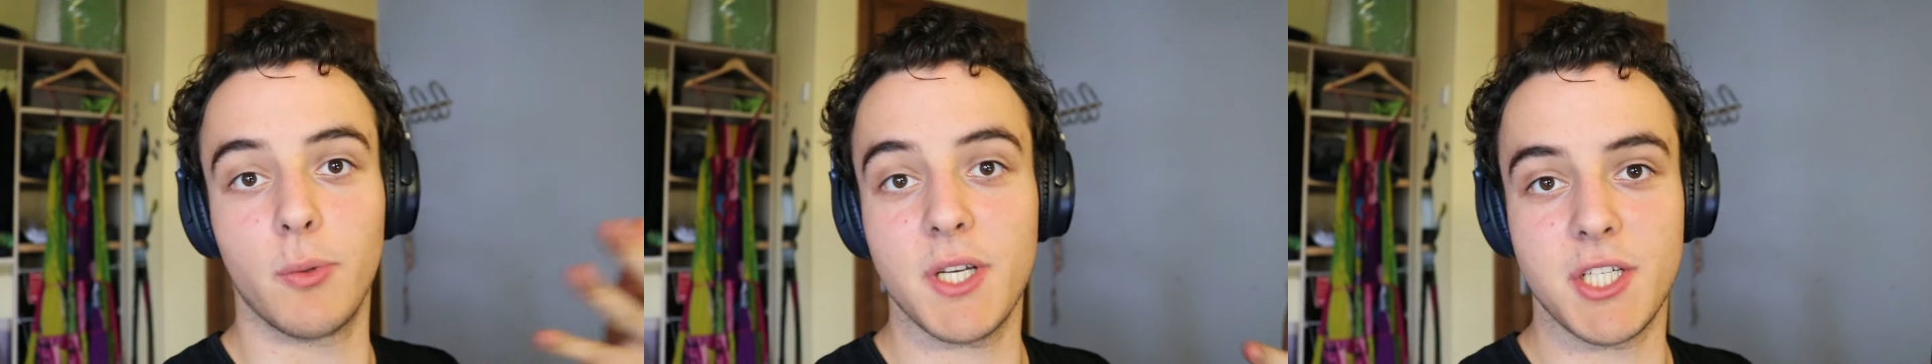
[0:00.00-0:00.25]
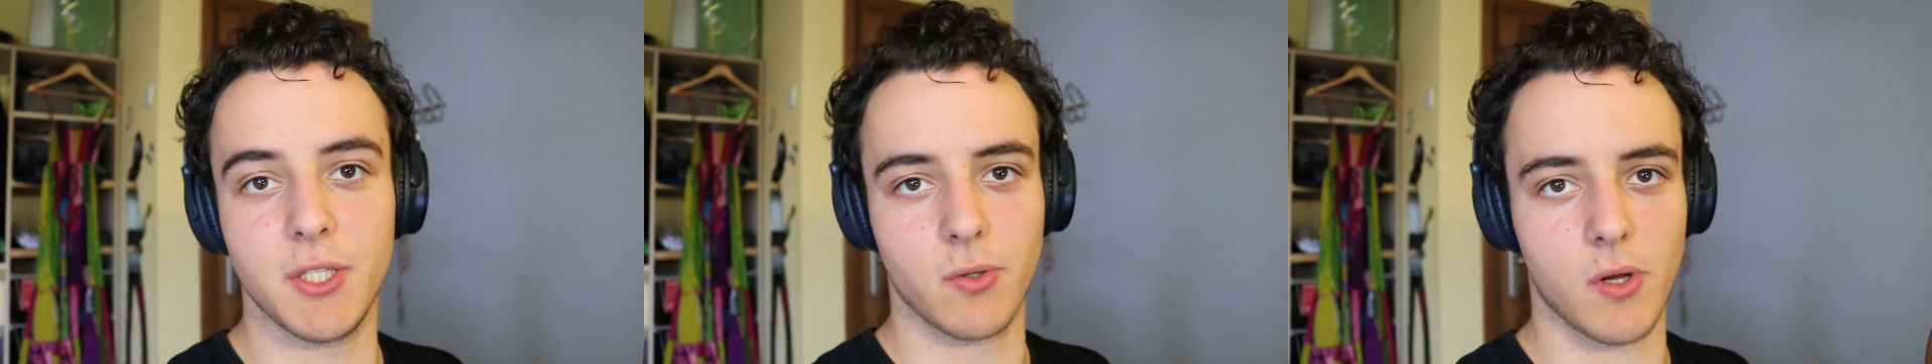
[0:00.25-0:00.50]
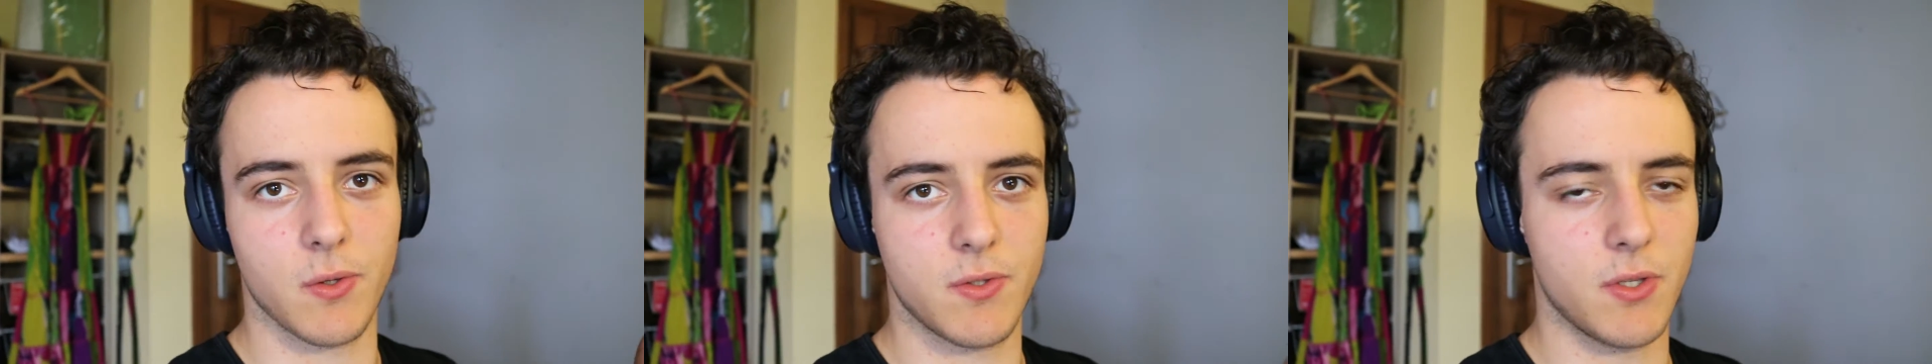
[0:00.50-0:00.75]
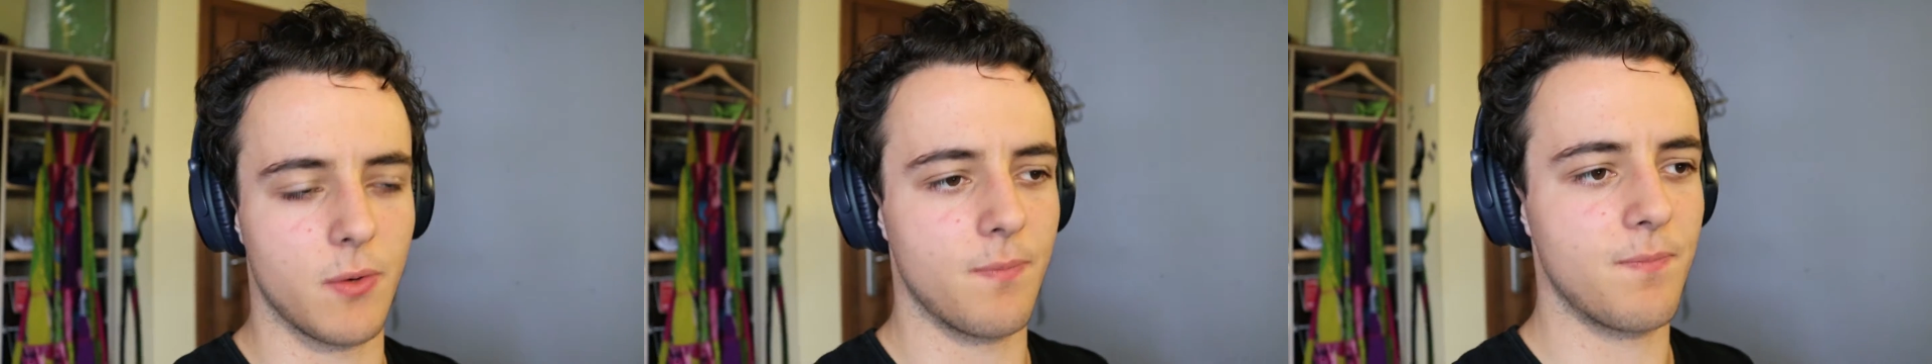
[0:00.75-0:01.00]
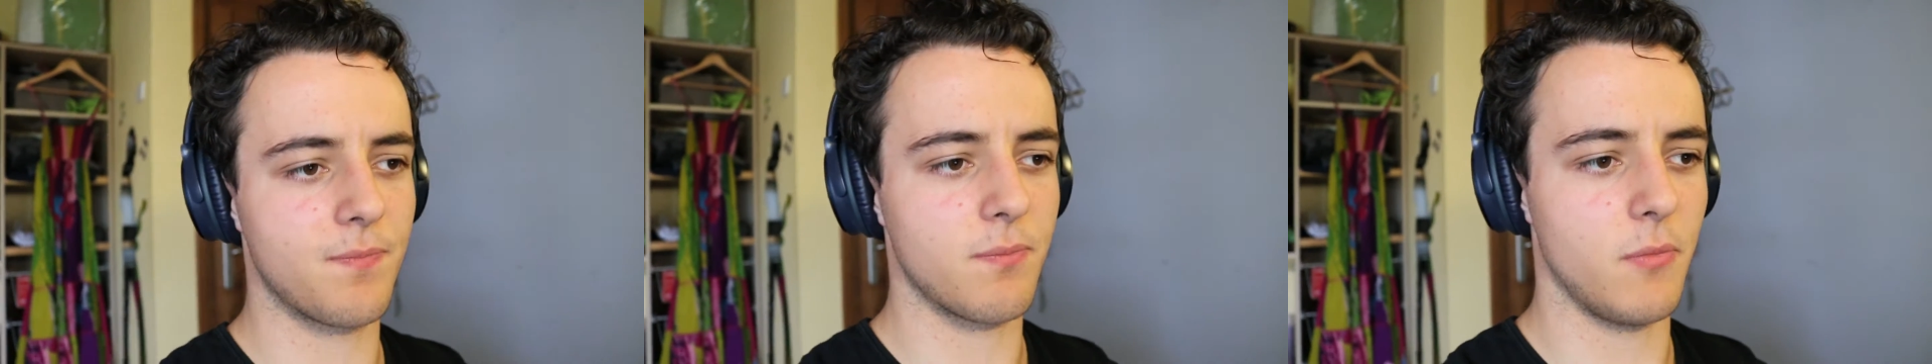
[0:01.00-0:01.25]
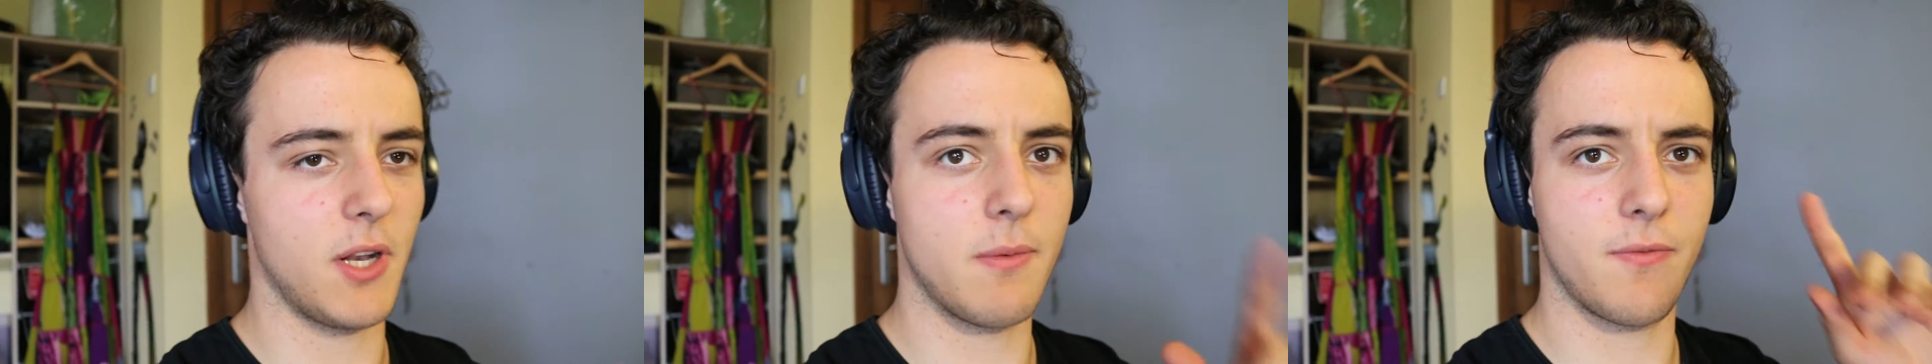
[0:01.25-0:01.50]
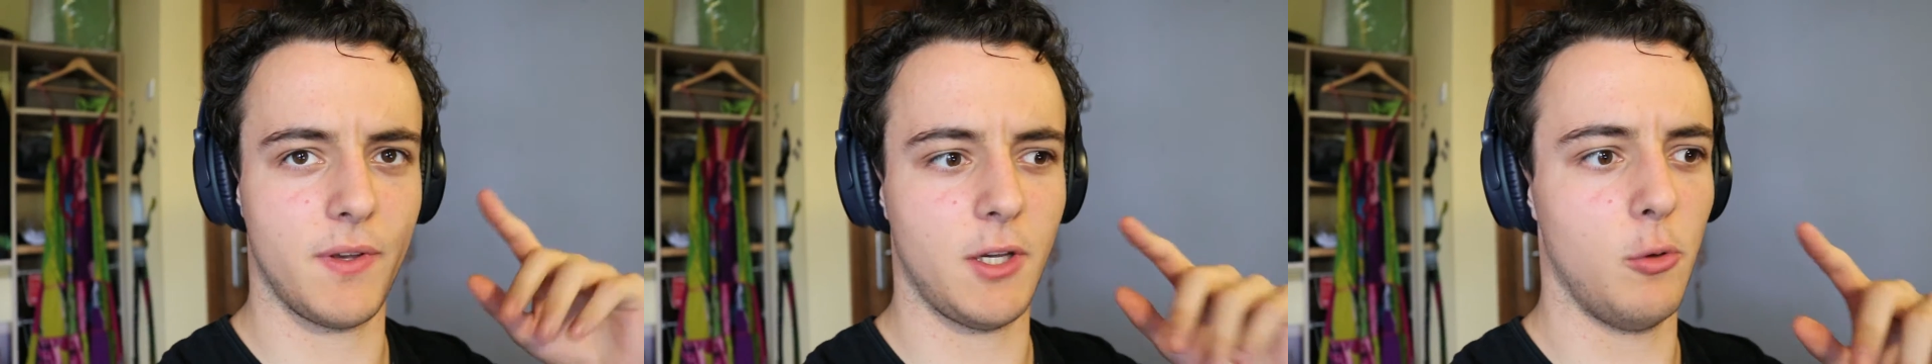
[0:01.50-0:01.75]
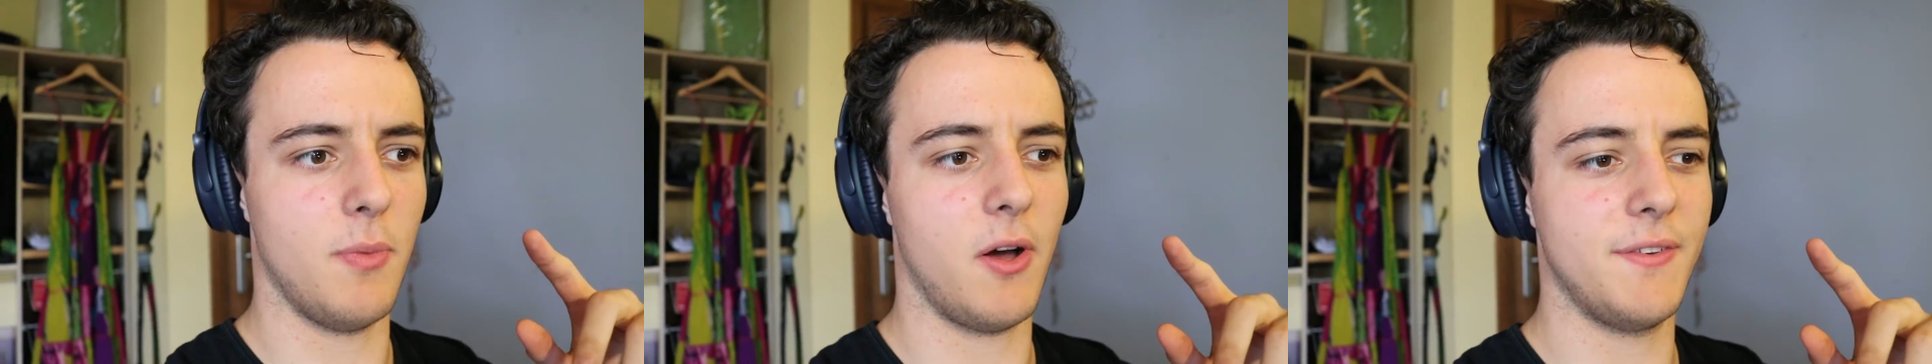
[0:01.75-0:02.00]
original also. But I'm
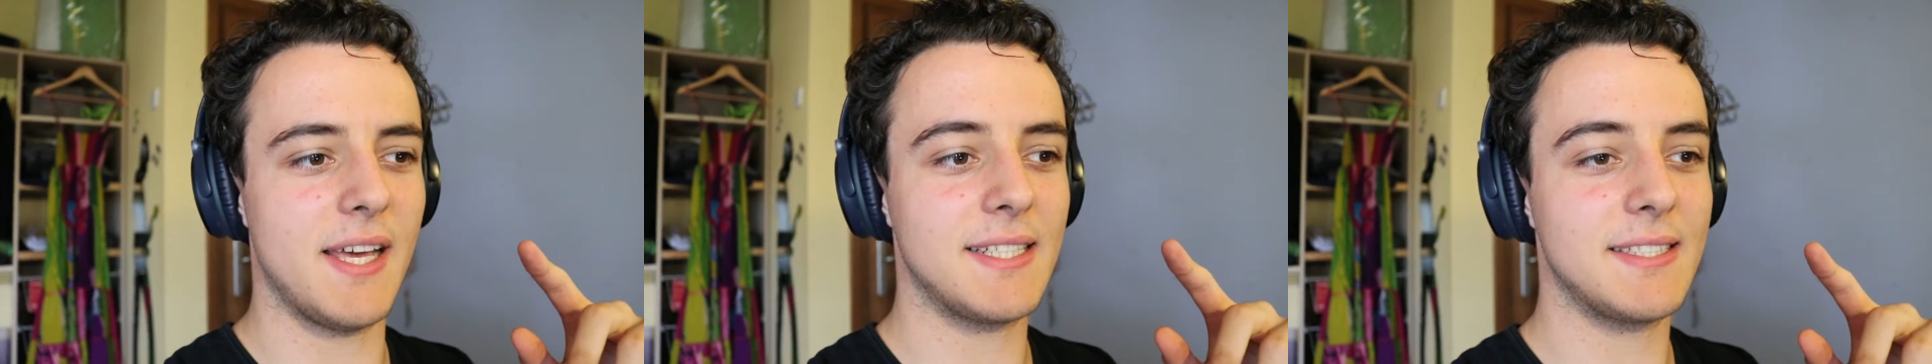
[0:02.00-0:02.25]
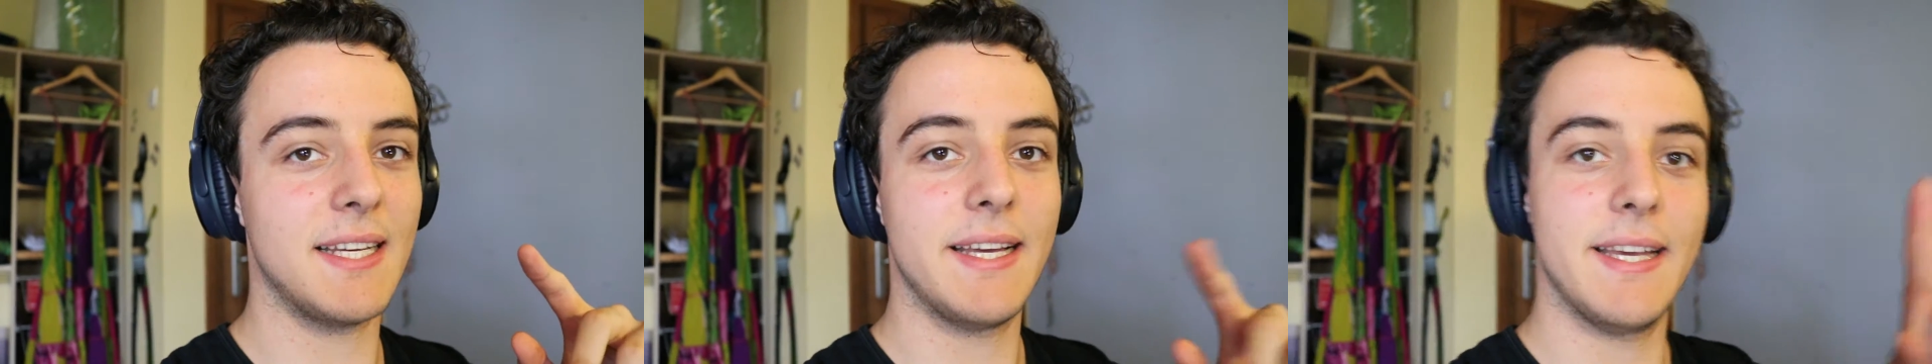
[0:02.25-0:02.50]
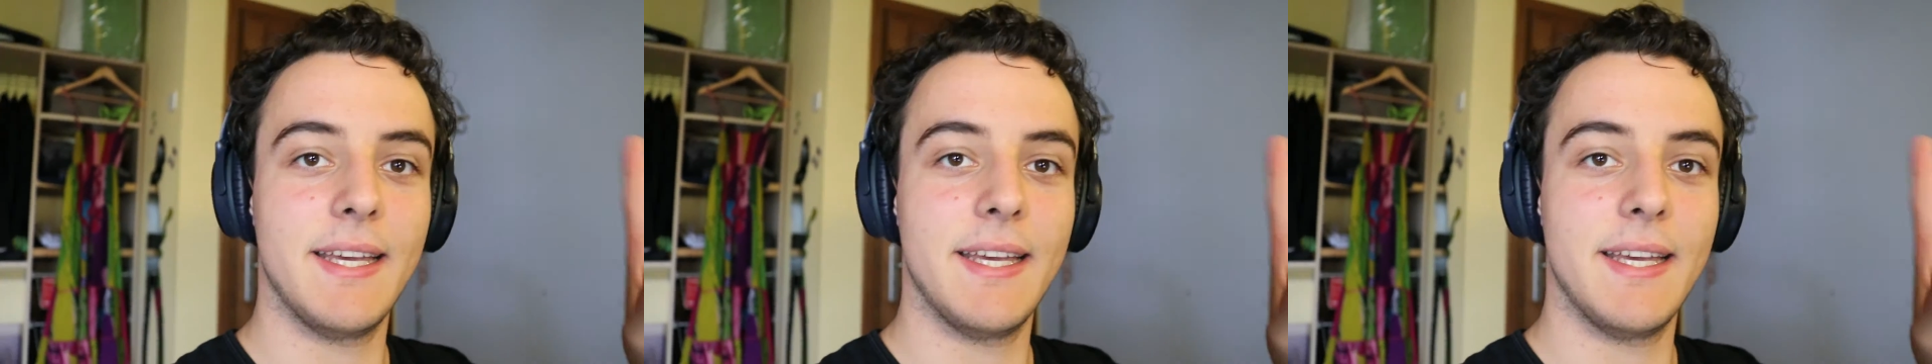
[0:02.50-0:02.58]
thinking about that.